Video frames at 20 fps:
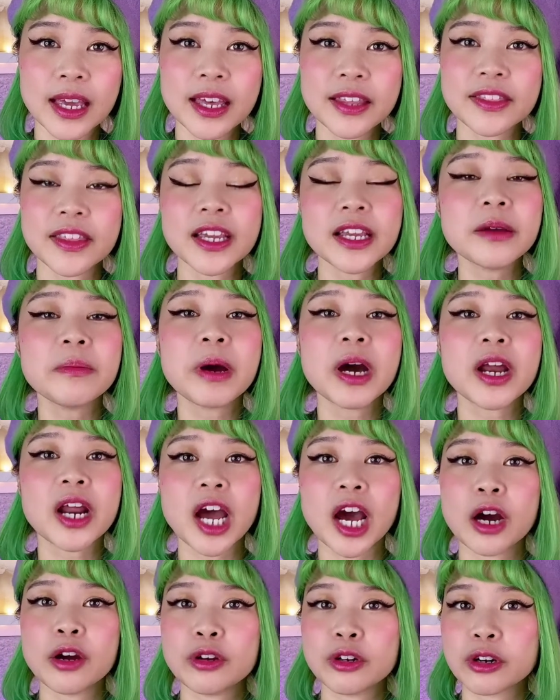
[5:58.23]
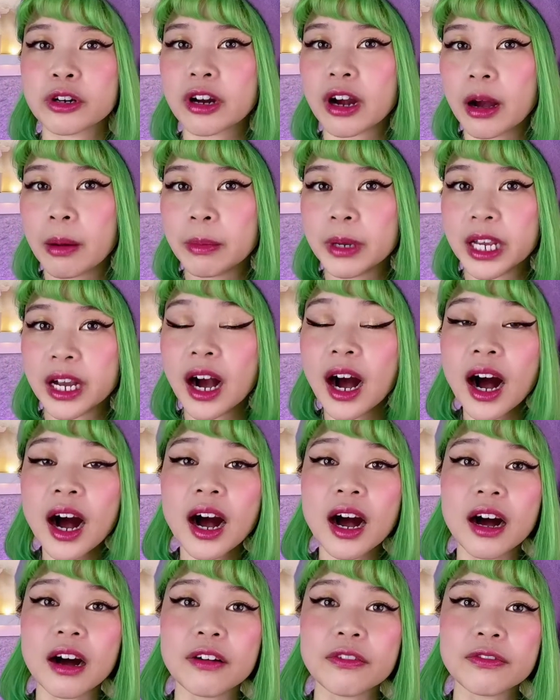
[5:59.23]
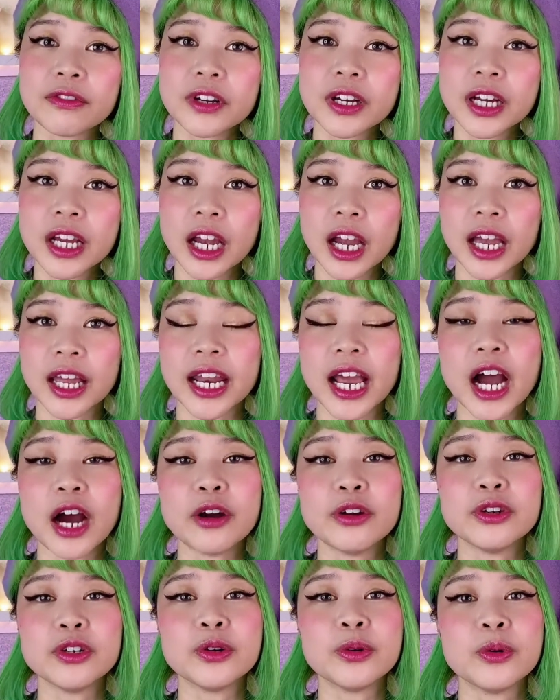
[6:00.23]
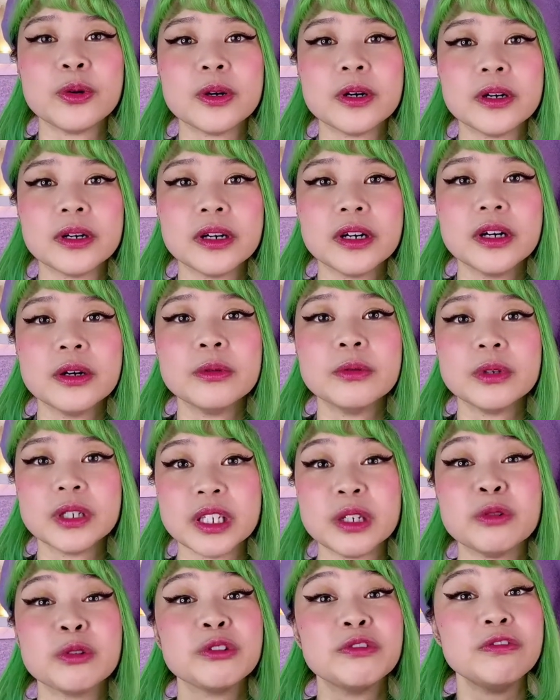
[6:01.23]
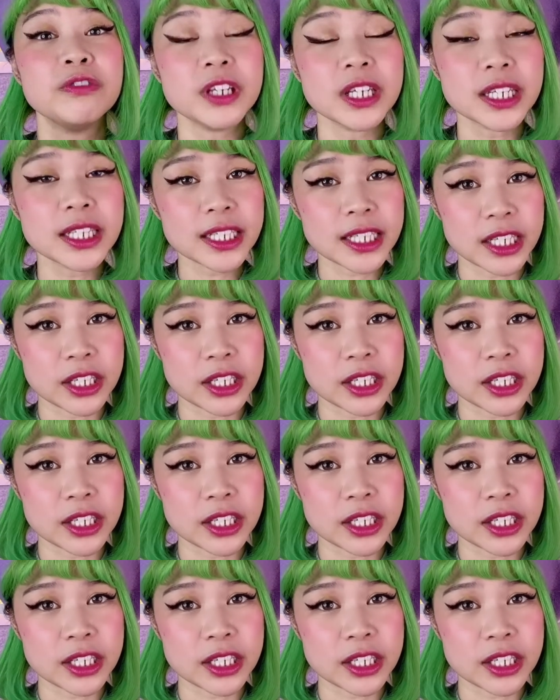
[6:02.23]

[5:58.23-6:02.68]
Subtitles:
think about how you're coming off and how you're really revealing